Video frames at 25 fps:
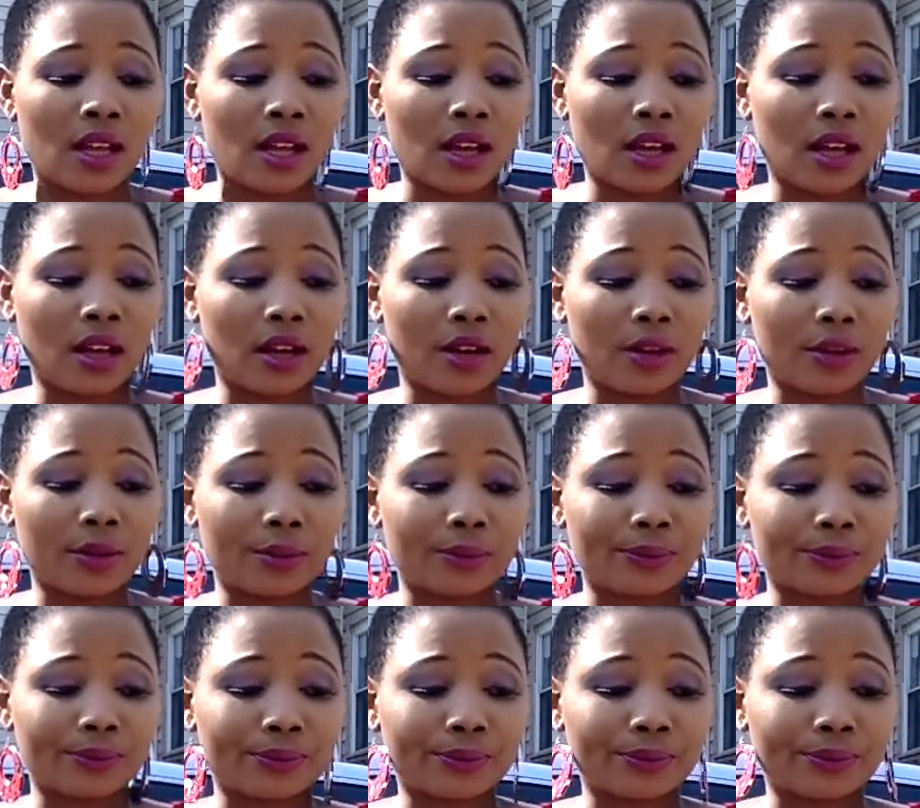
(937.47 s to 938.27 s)

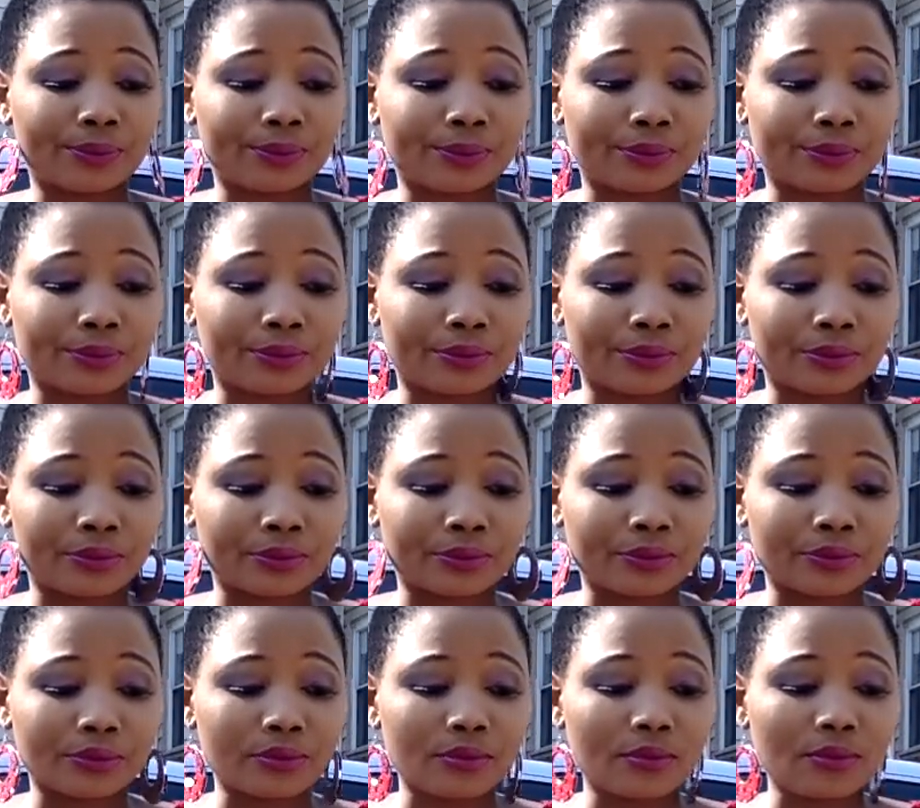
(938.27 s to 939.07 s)
um
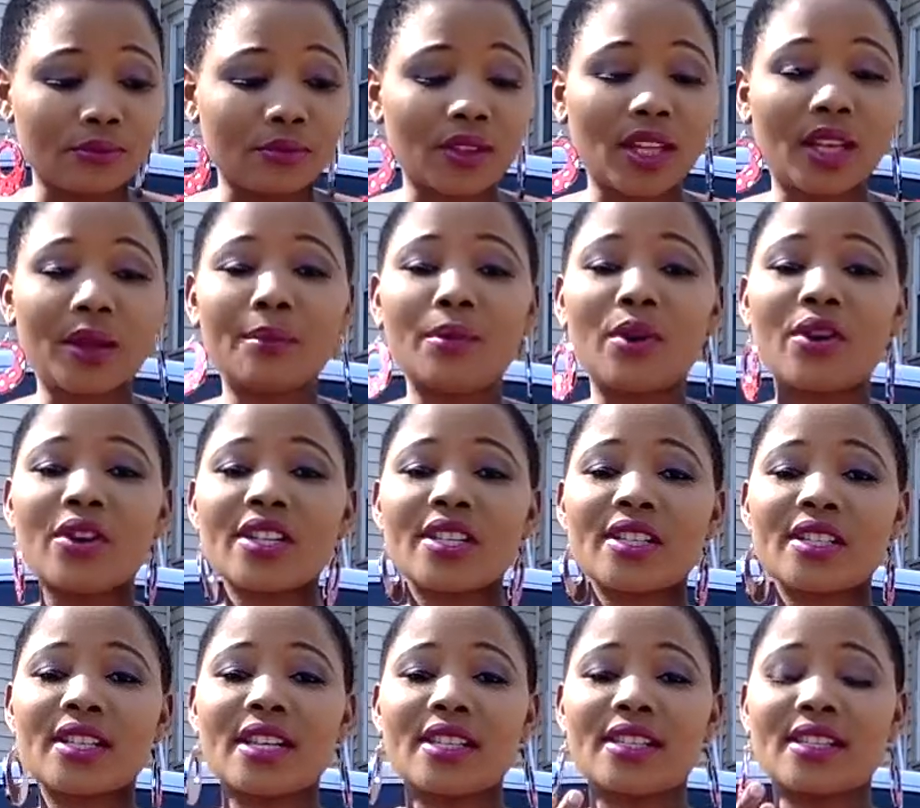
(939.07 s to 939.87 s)

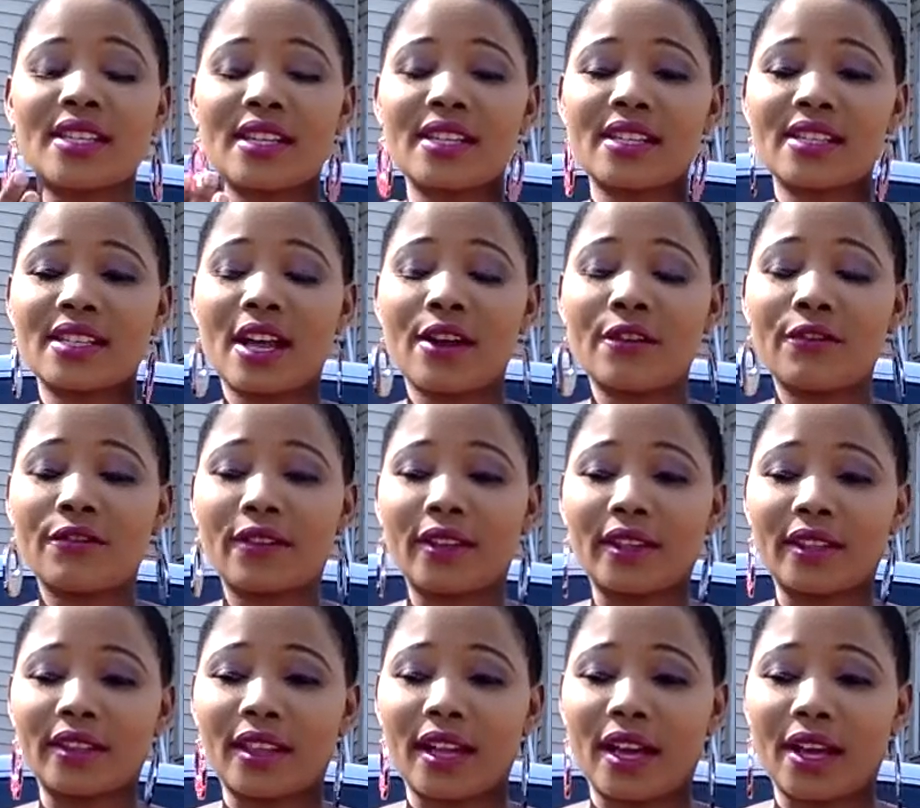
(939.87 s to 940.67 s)
emotions and stuff
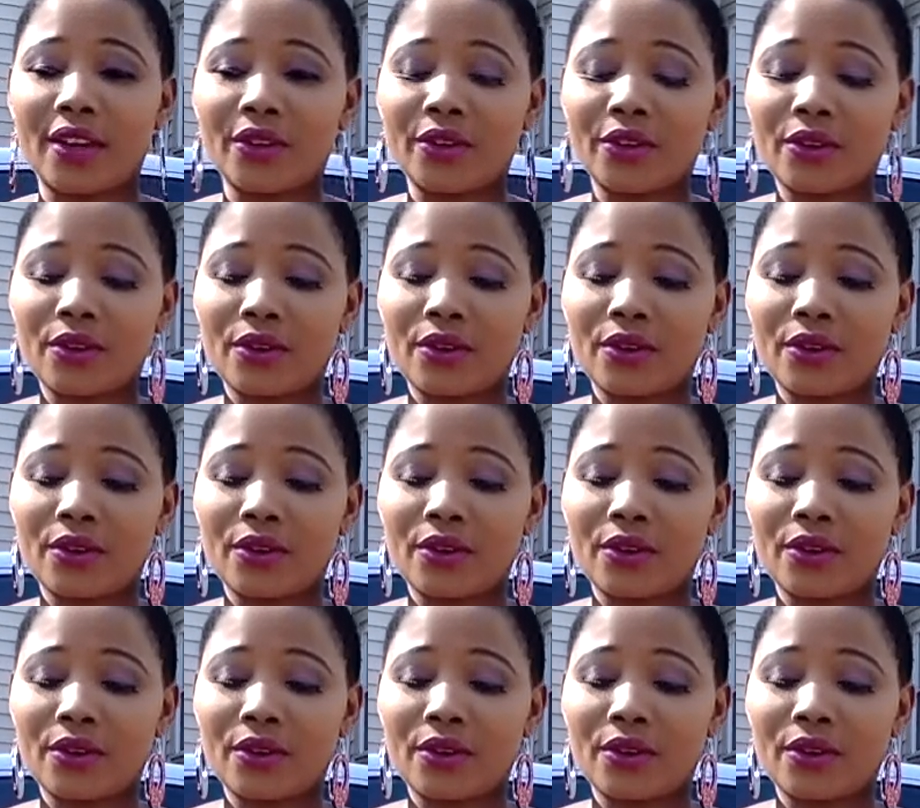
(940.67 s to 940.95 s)
like that.